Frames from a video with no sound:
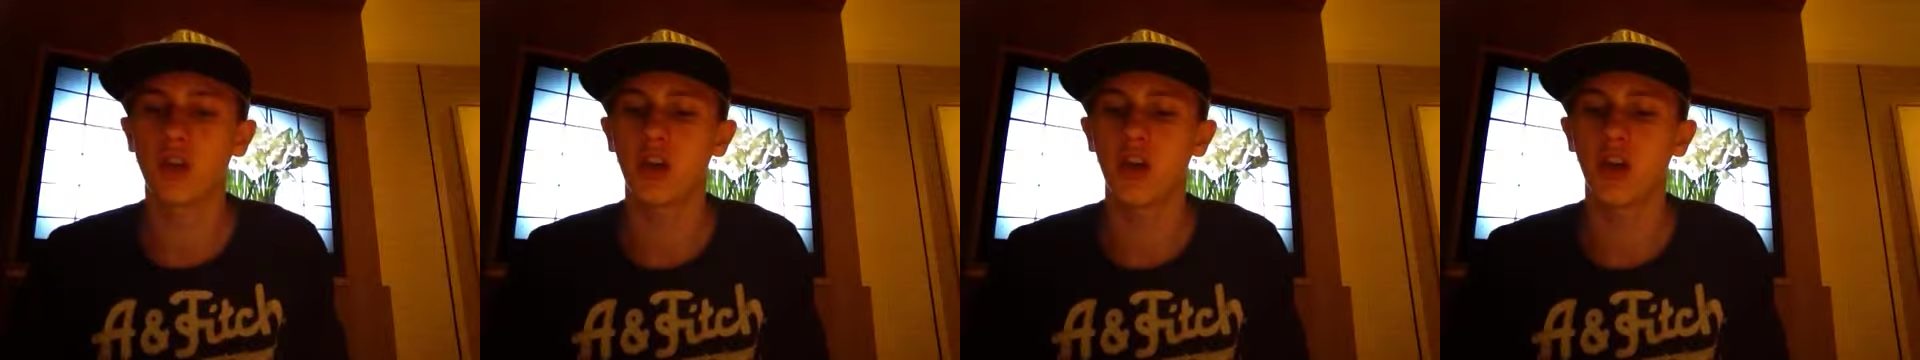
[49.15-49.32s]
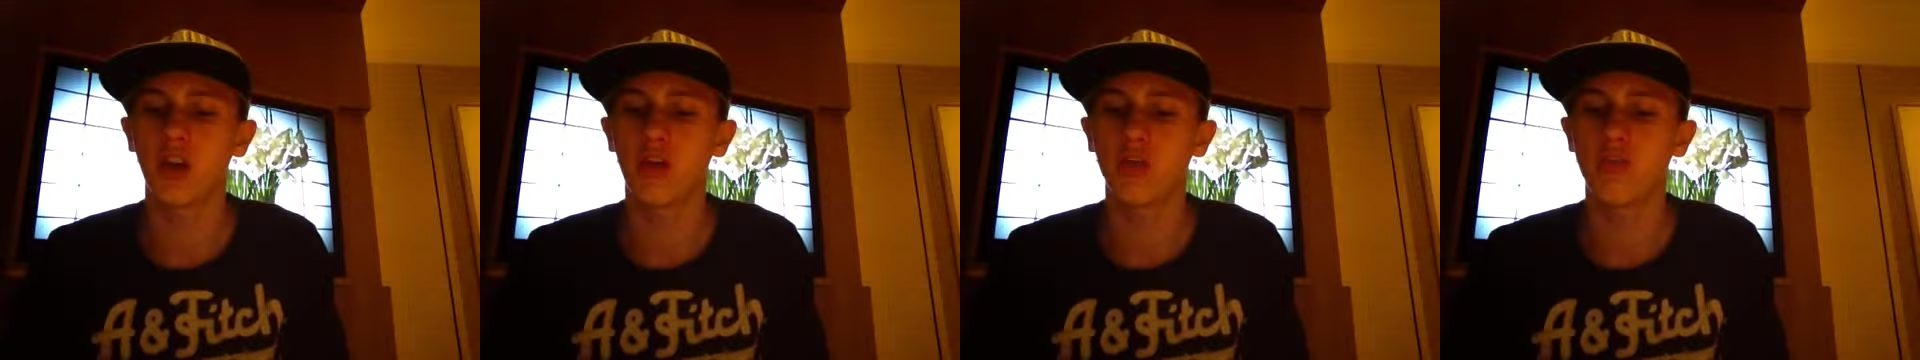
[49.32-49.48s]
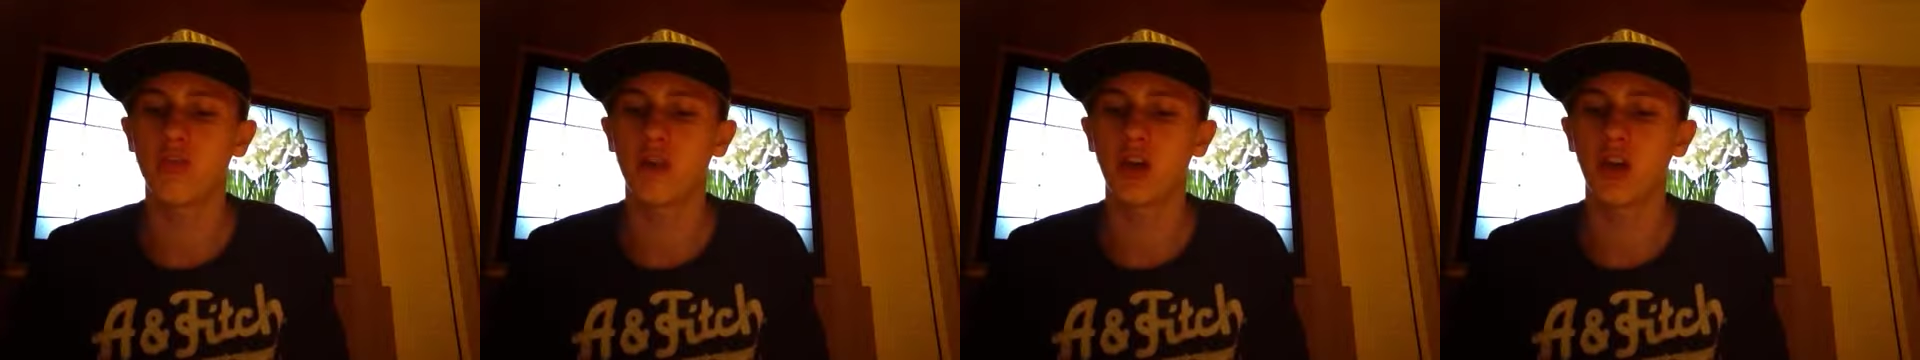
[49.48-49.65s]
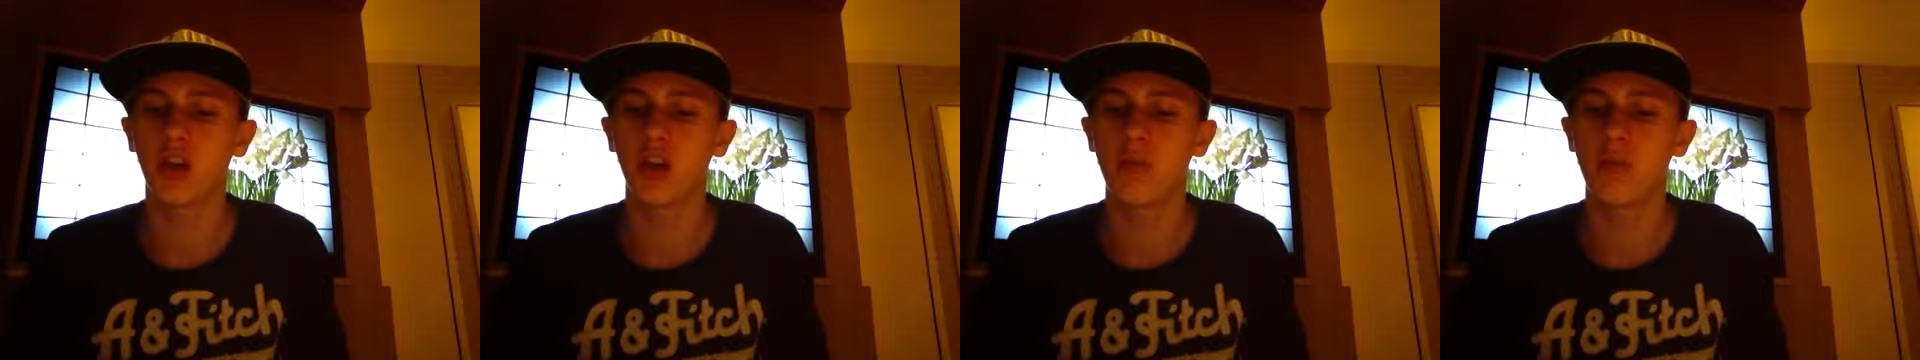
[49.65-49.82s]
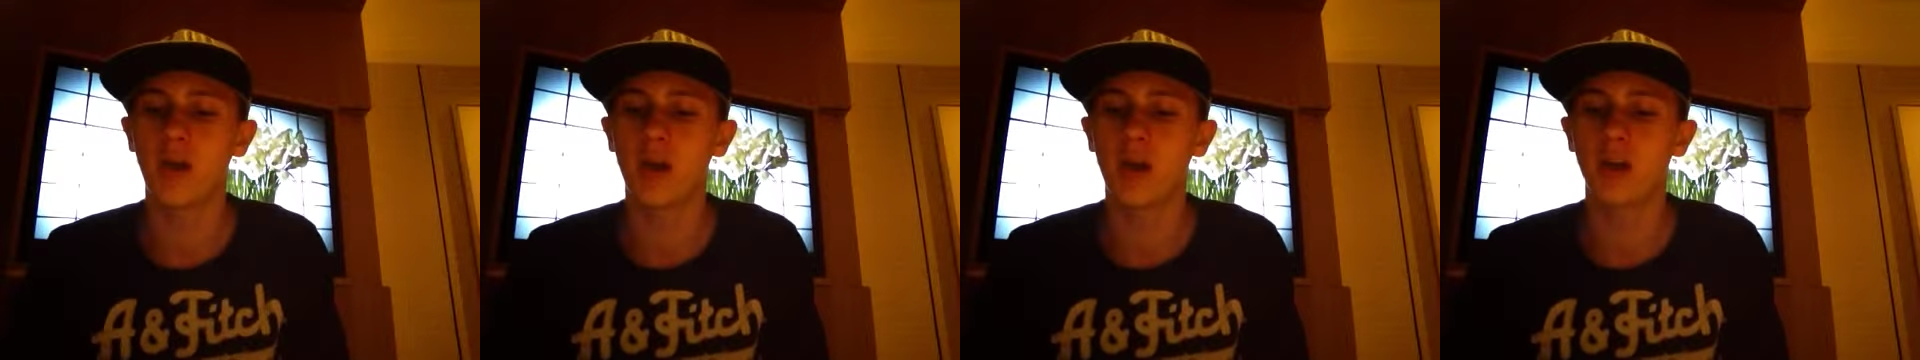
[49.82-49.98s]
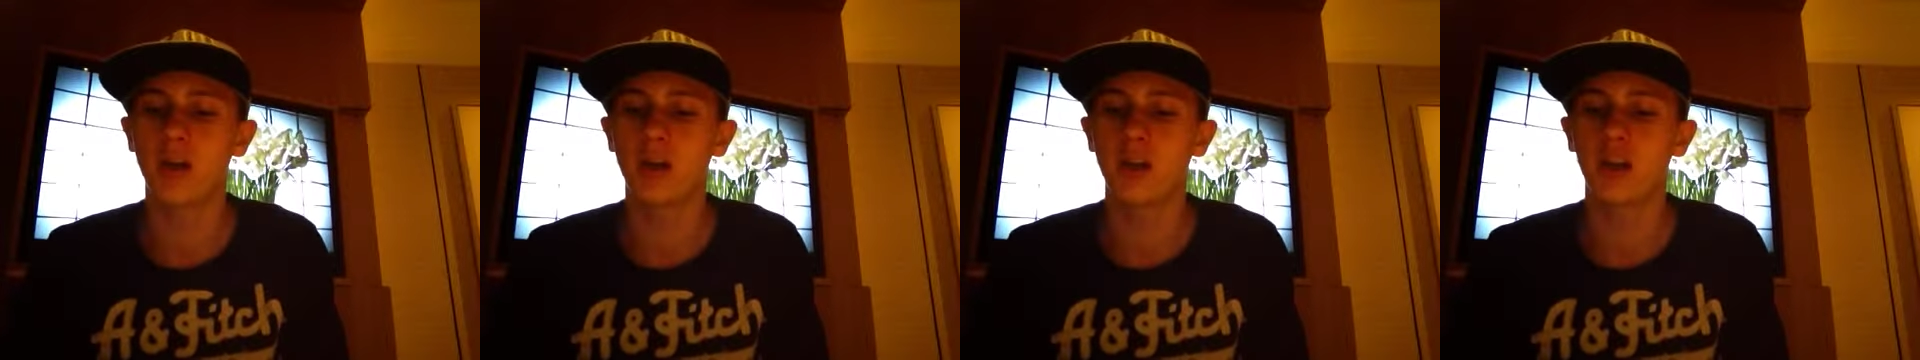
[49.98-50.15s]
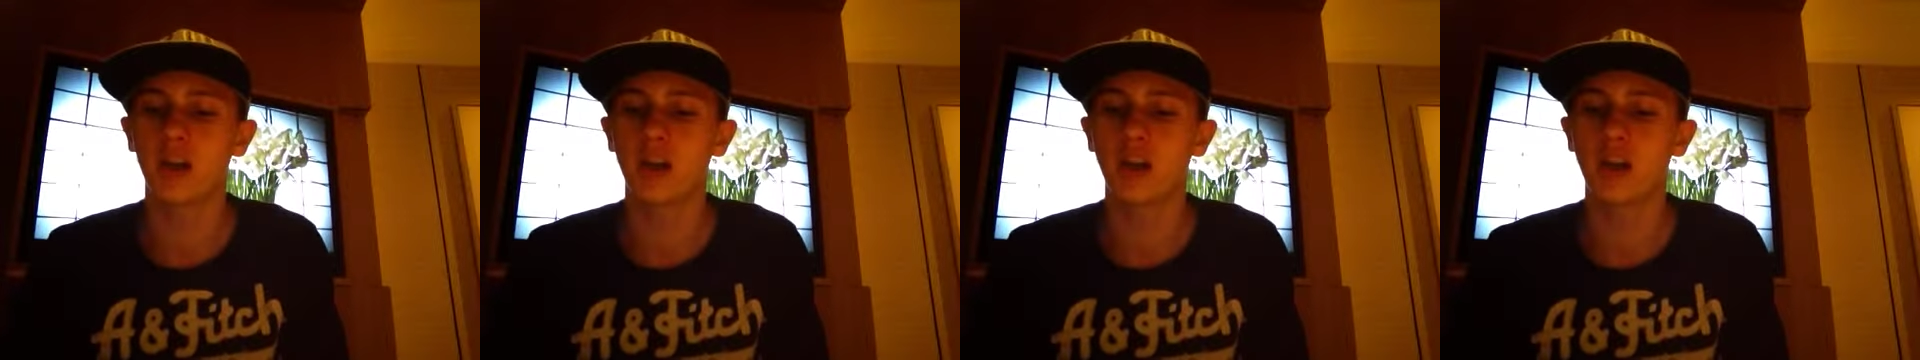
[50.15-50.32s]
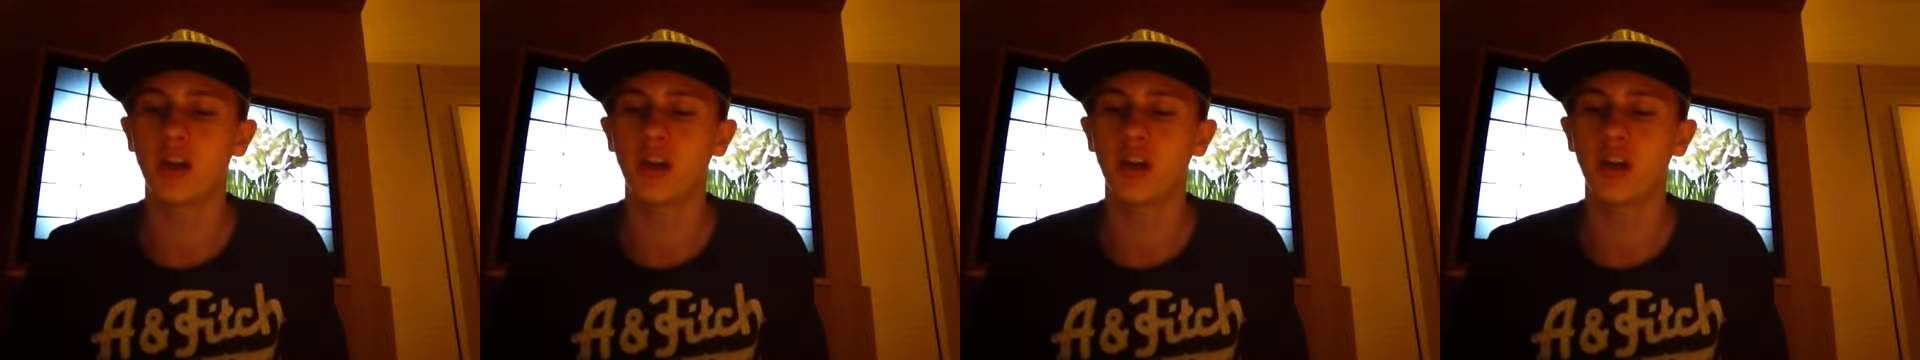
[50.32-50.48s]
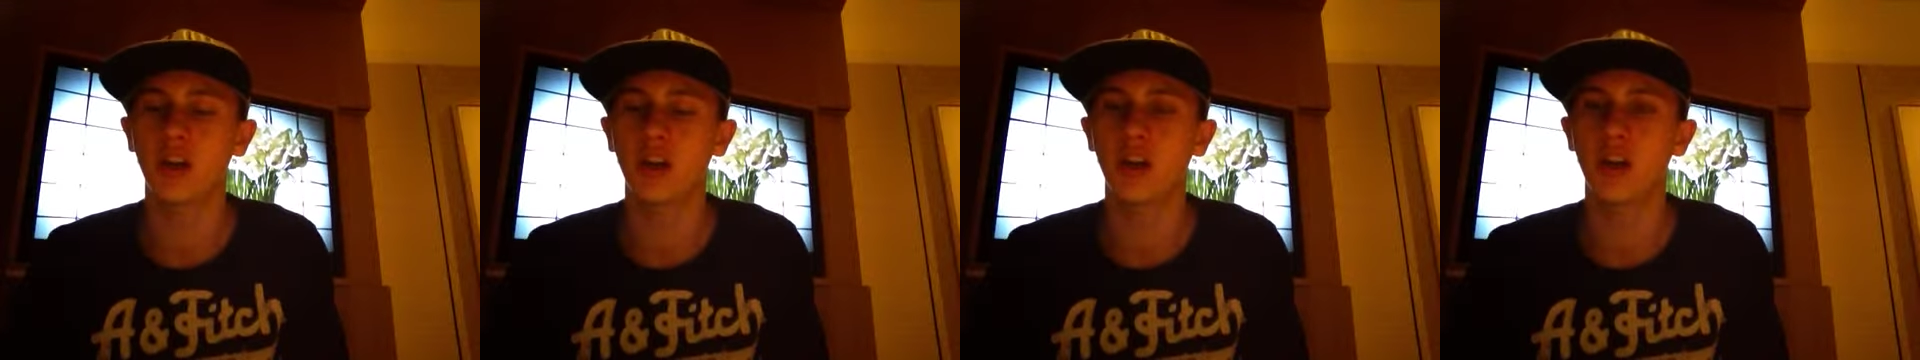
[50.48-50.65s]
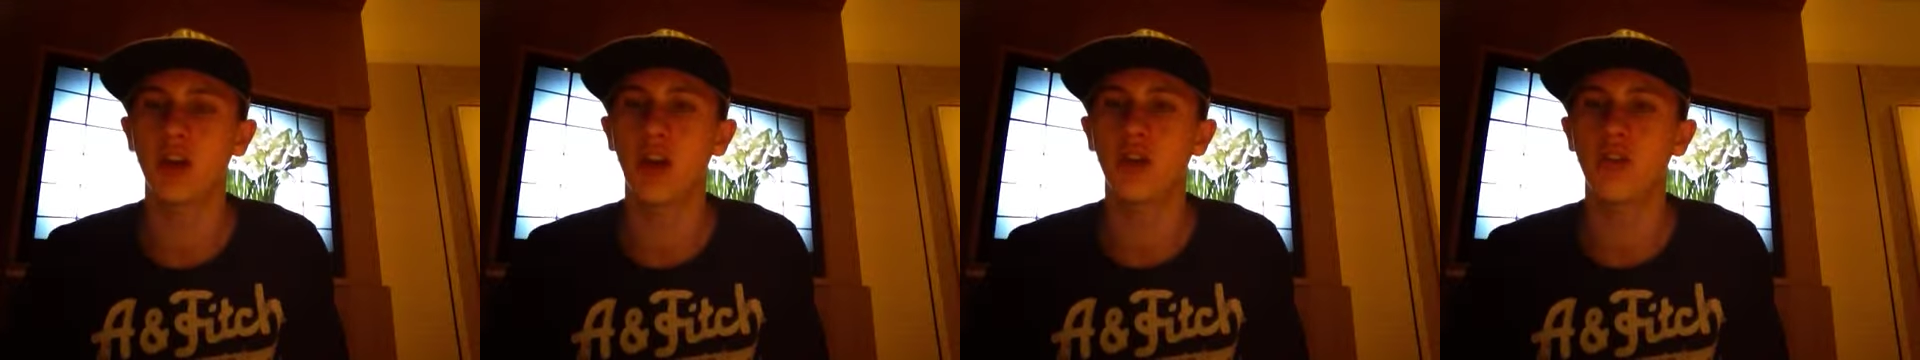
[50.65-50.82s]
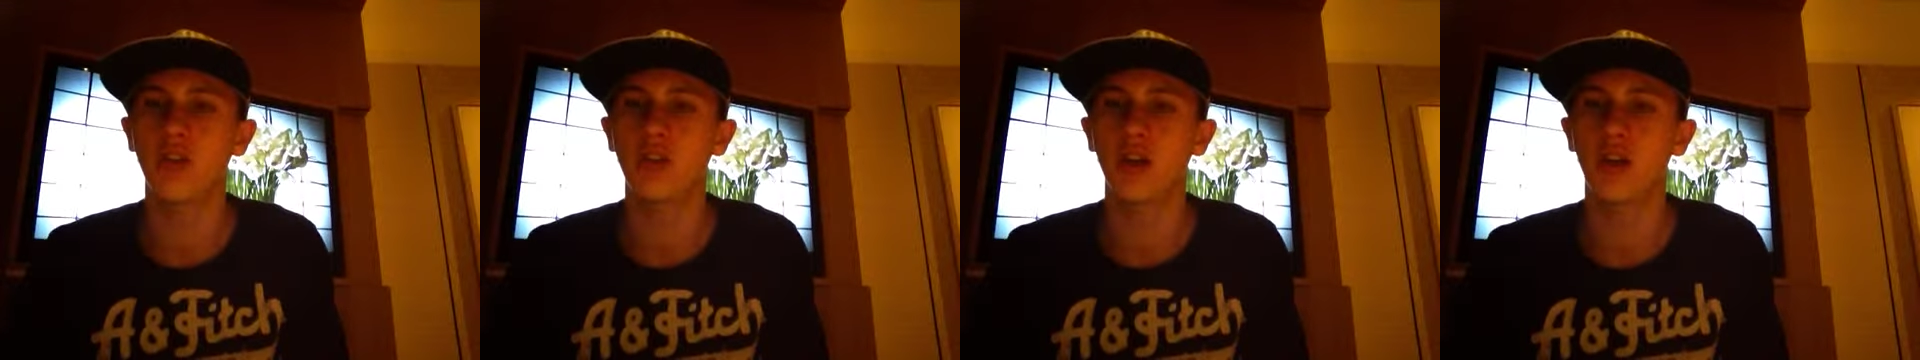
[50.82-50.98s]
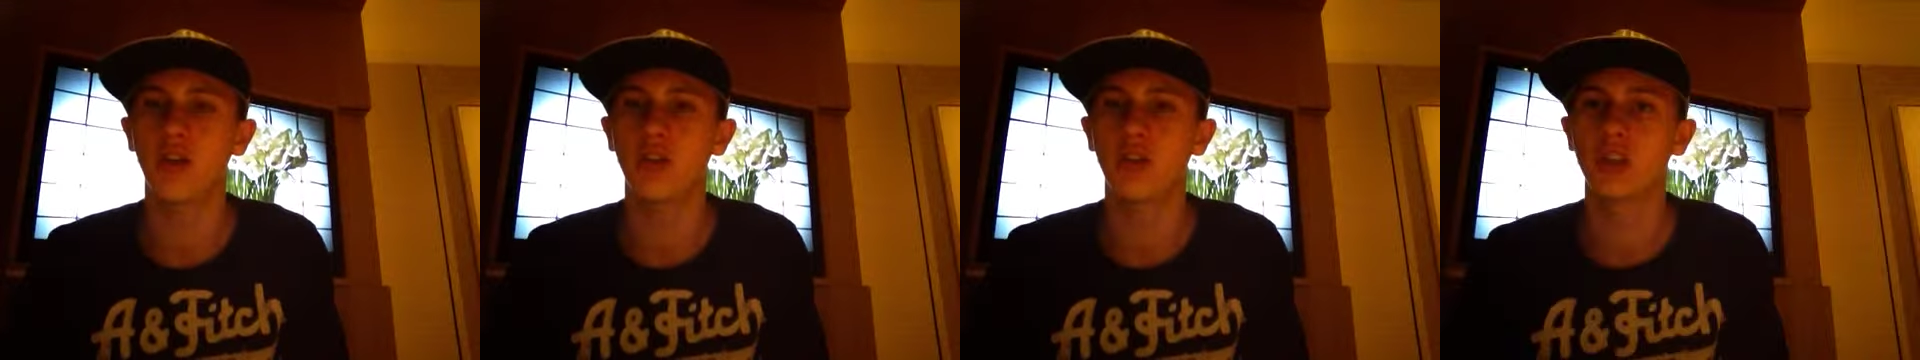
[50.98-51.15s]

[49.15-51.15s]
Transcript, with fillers: on me on my day in Kyoto,